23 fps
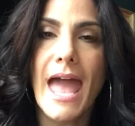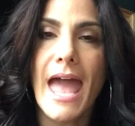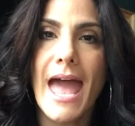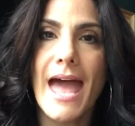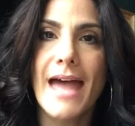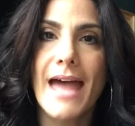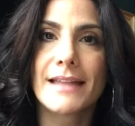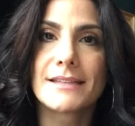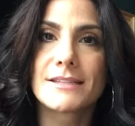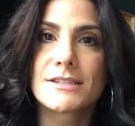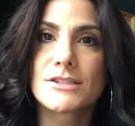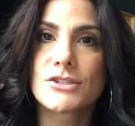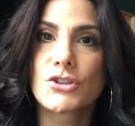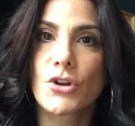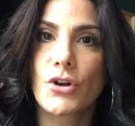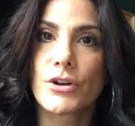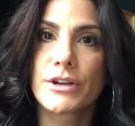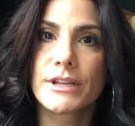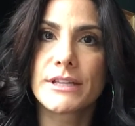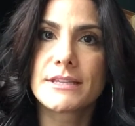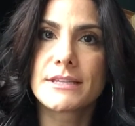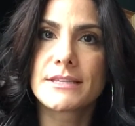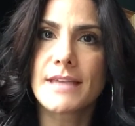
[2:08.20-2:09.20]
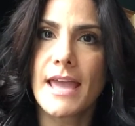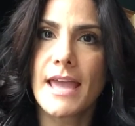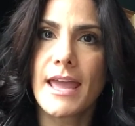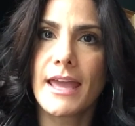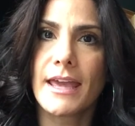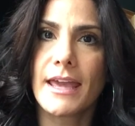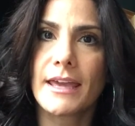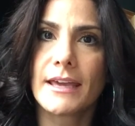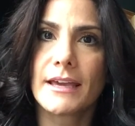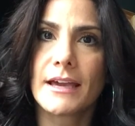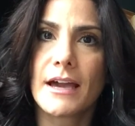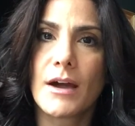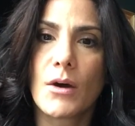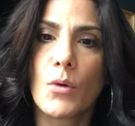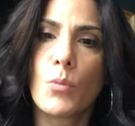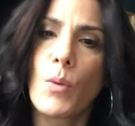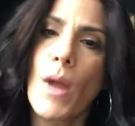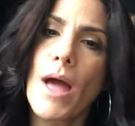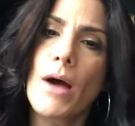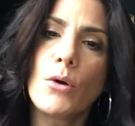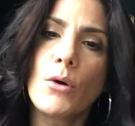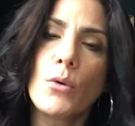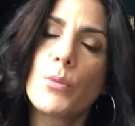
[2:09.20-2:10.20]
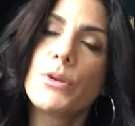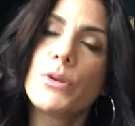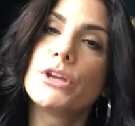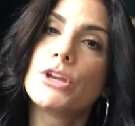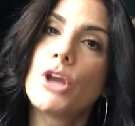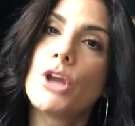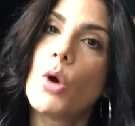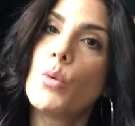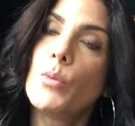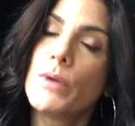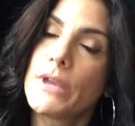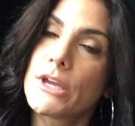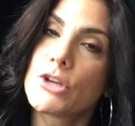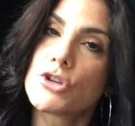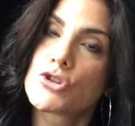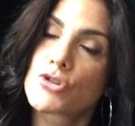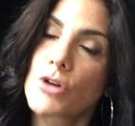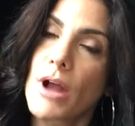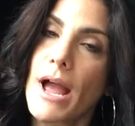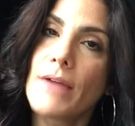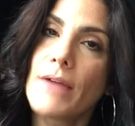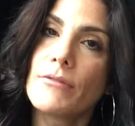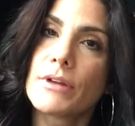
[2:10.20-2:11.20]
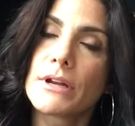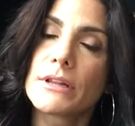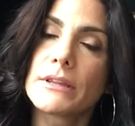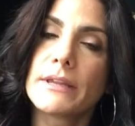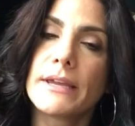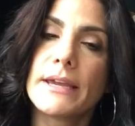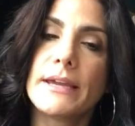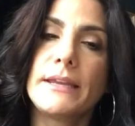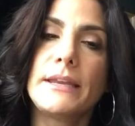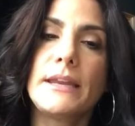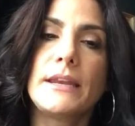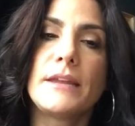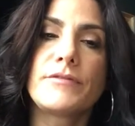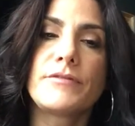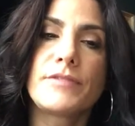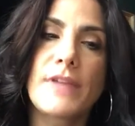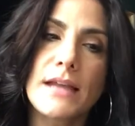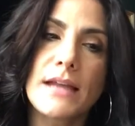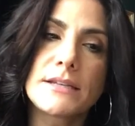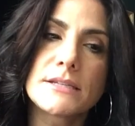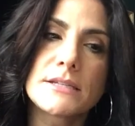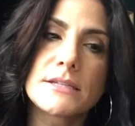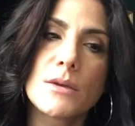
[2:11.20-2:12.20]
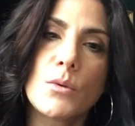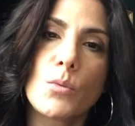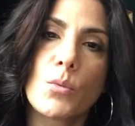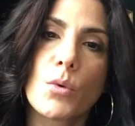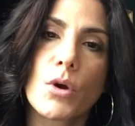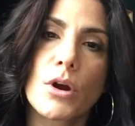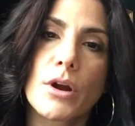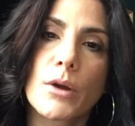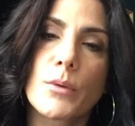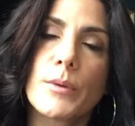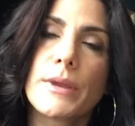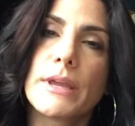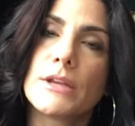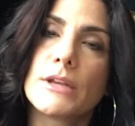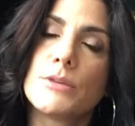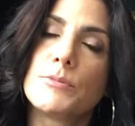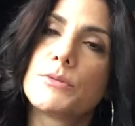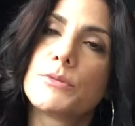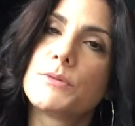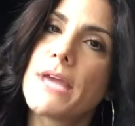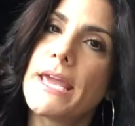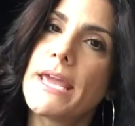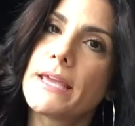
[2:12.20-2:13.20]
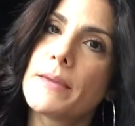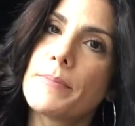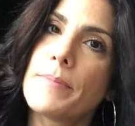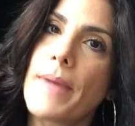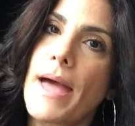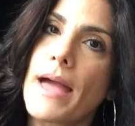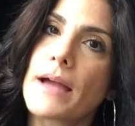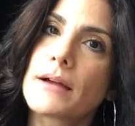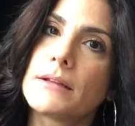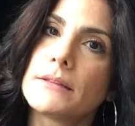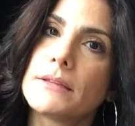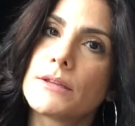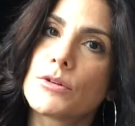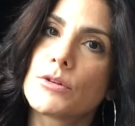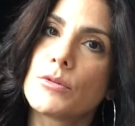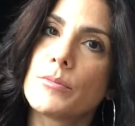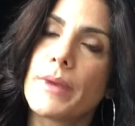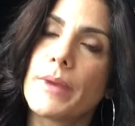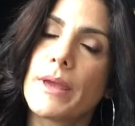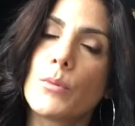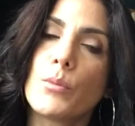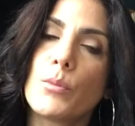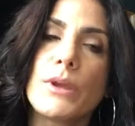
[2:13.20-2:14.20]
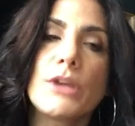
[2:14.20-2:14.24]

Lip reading: and started saying, well, we can try Ritalin, and if that doesn't work, we can take it back a little bit.